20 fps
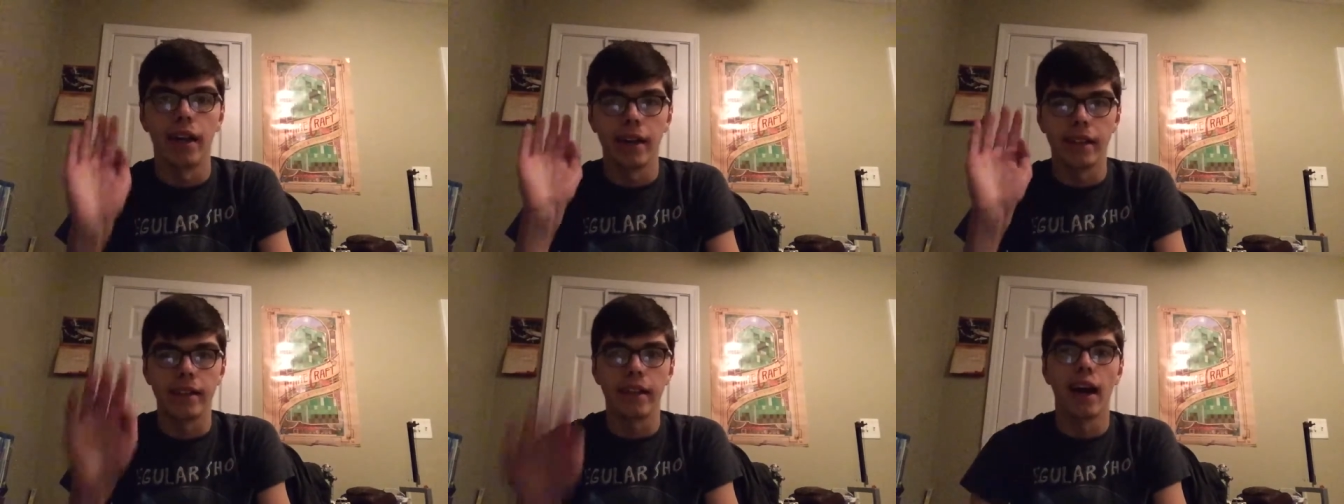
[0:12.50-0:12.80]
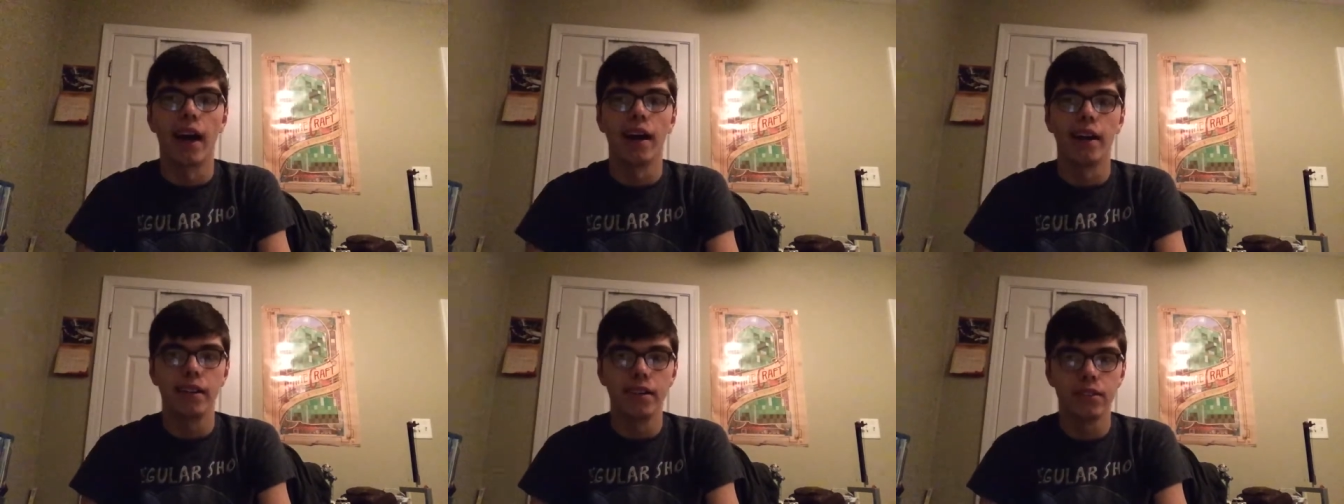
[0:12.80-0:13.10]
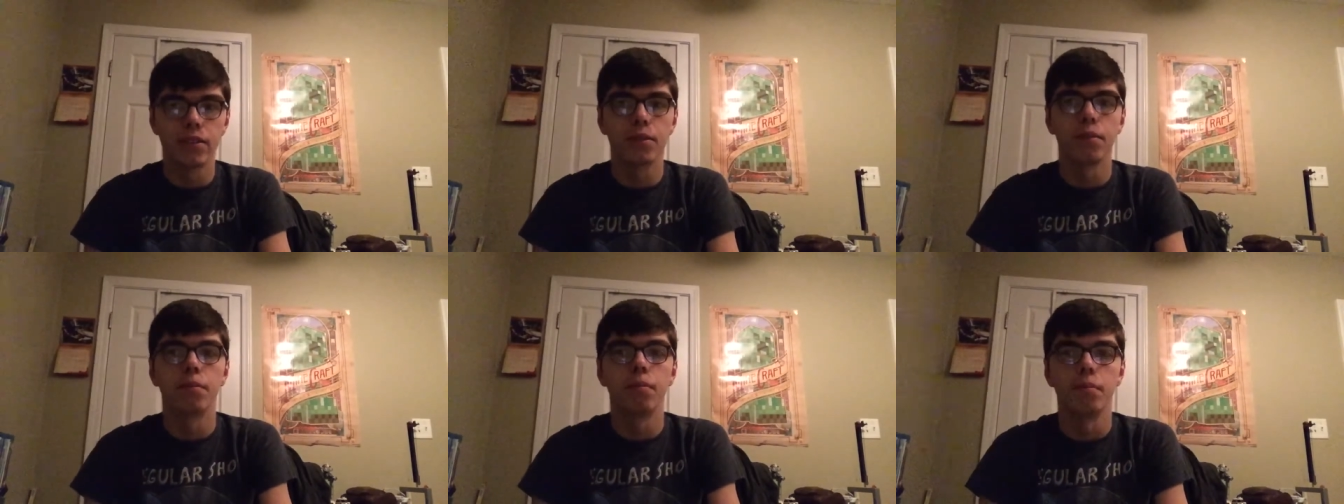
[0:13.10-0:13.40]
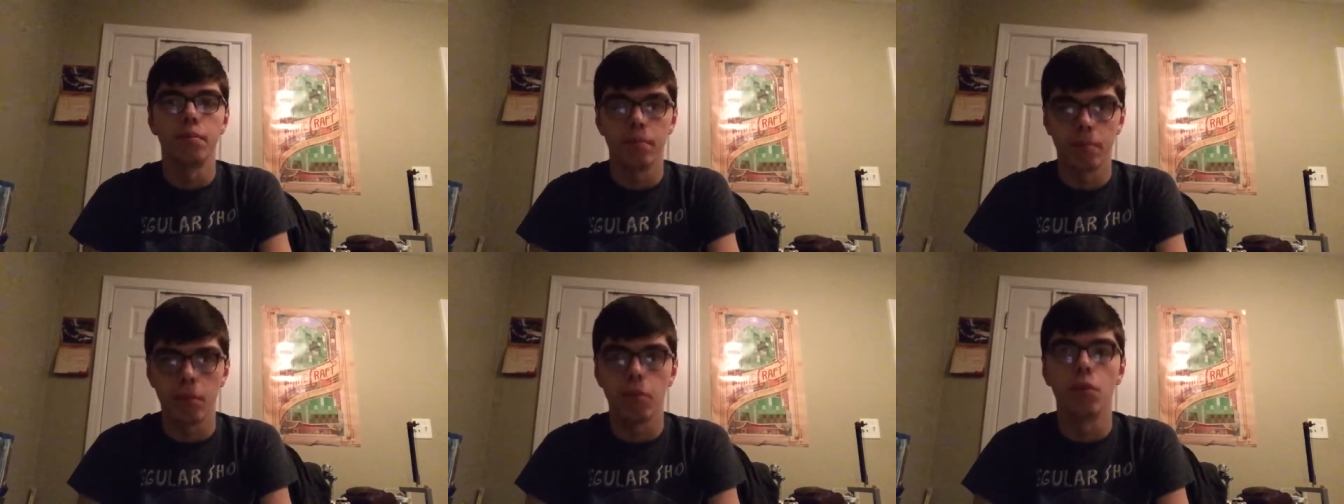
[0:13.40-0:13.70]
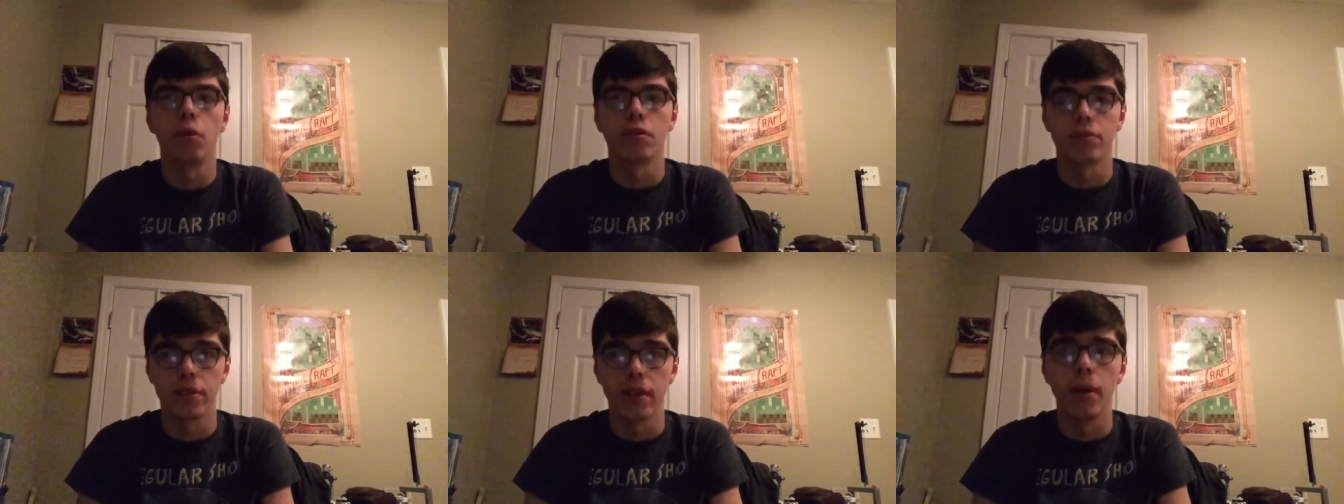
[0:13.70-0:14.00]
Hey guys,
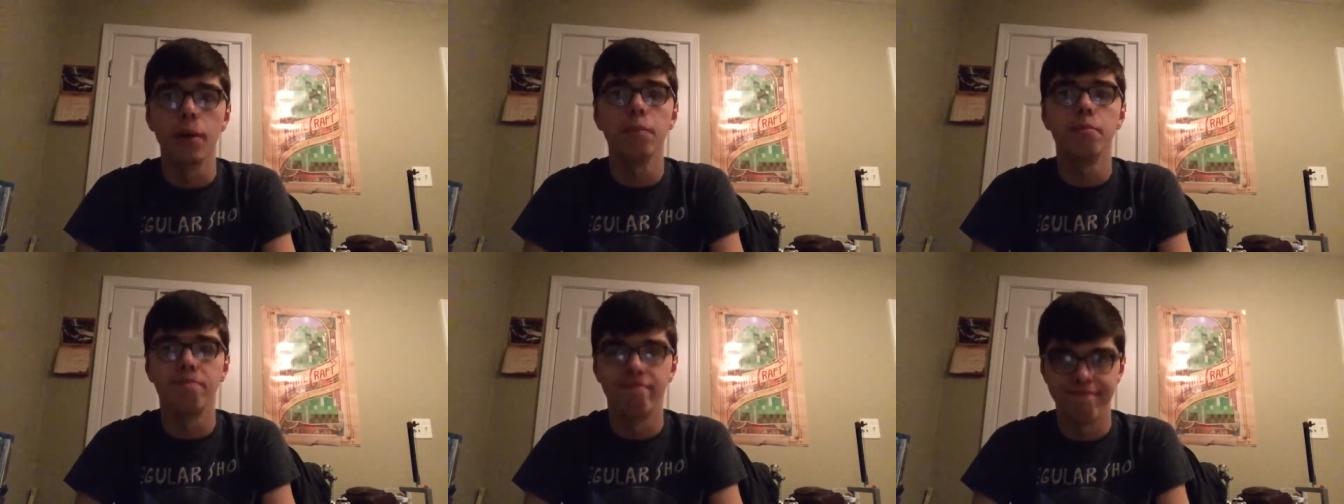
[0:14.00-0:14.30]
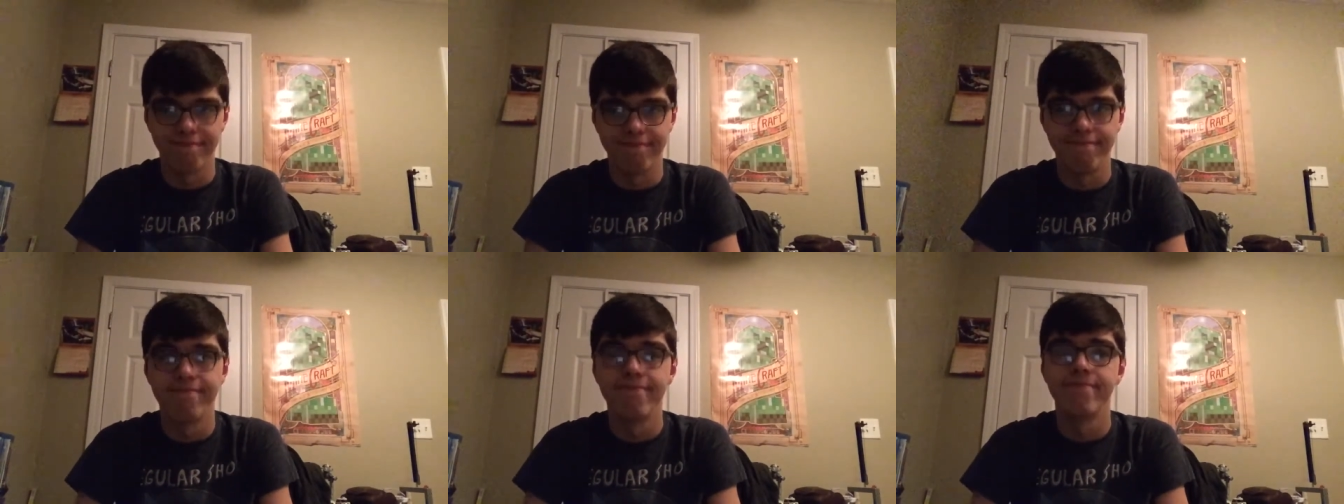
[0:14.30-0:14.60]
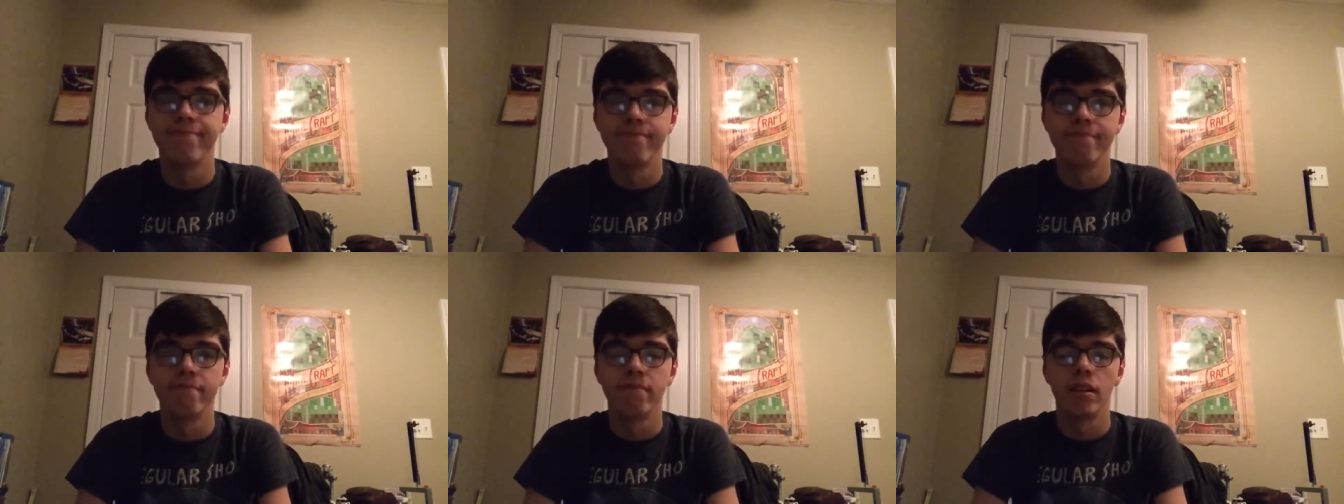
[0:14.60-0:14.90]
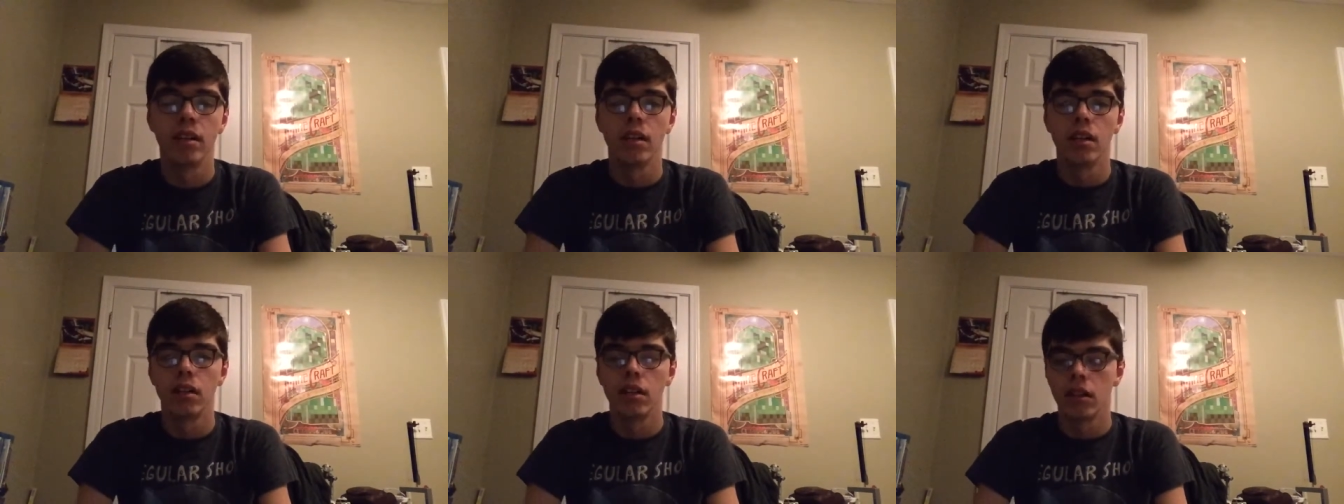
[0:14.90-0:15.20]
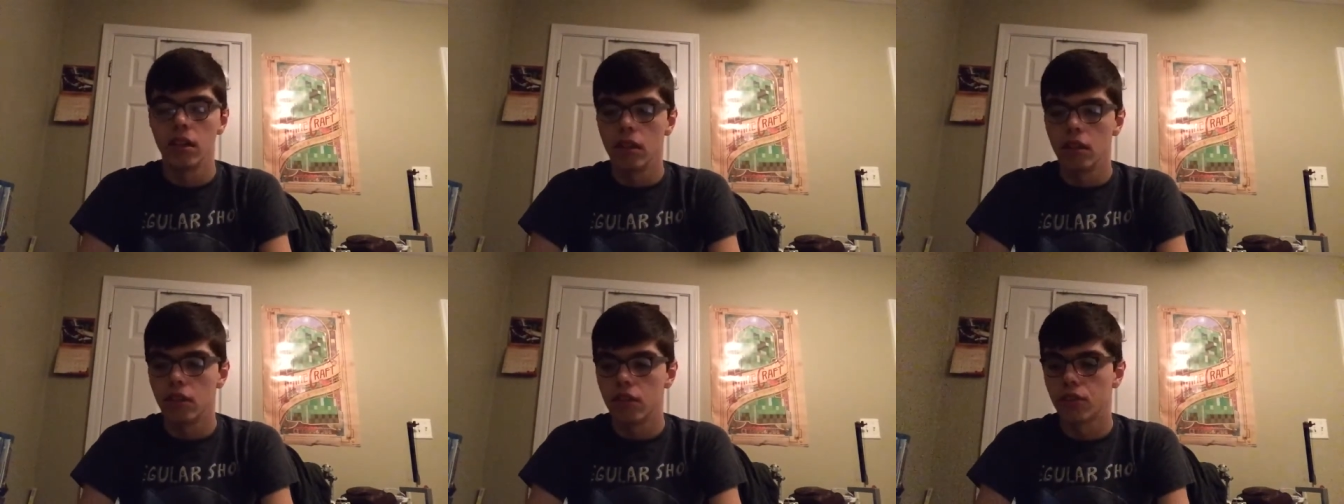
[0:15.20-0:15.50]
what's up?
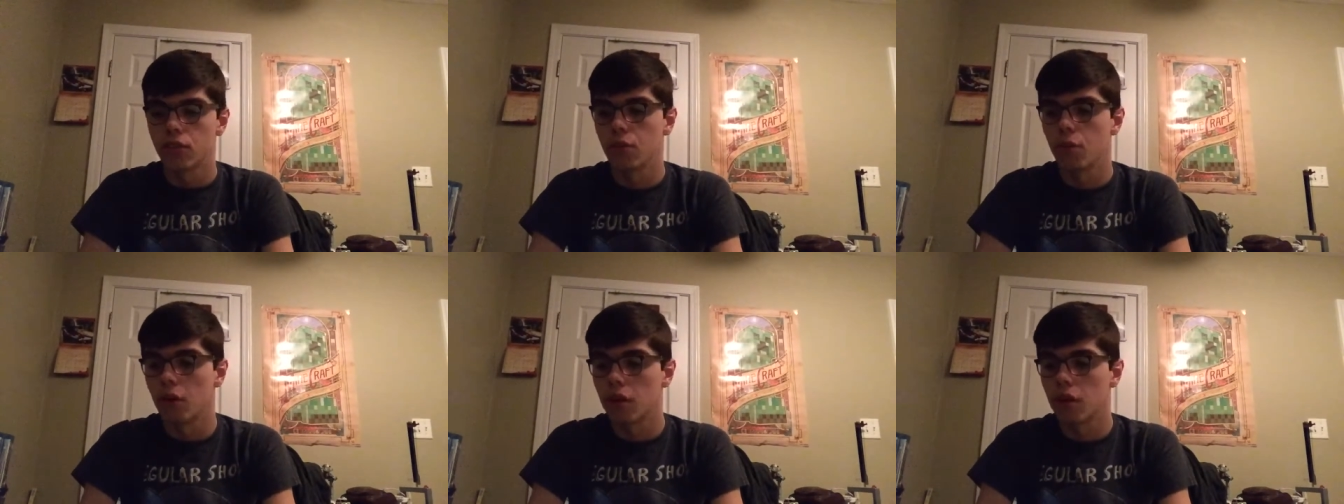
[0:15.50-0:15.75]
So